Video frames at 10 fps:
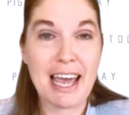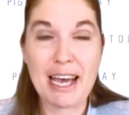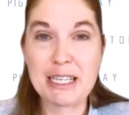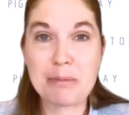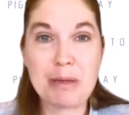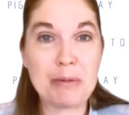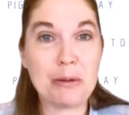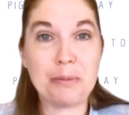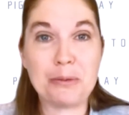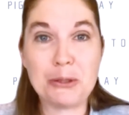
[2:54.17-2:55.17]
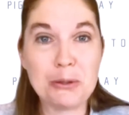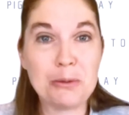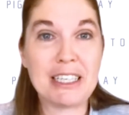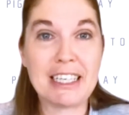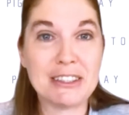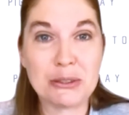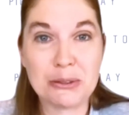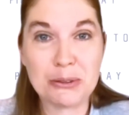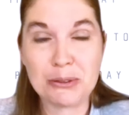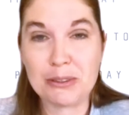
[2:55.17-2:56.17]
as people do begin
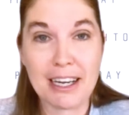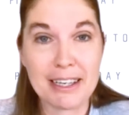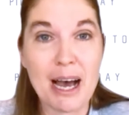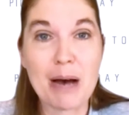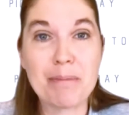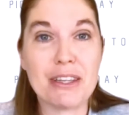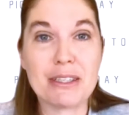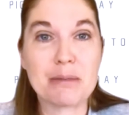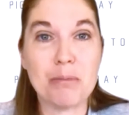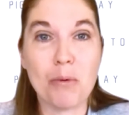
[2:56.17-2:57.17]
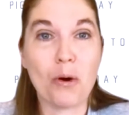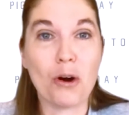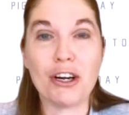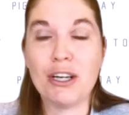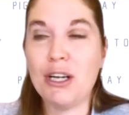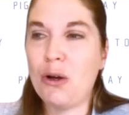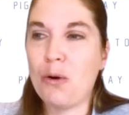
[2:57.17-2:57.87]
to adopt this more?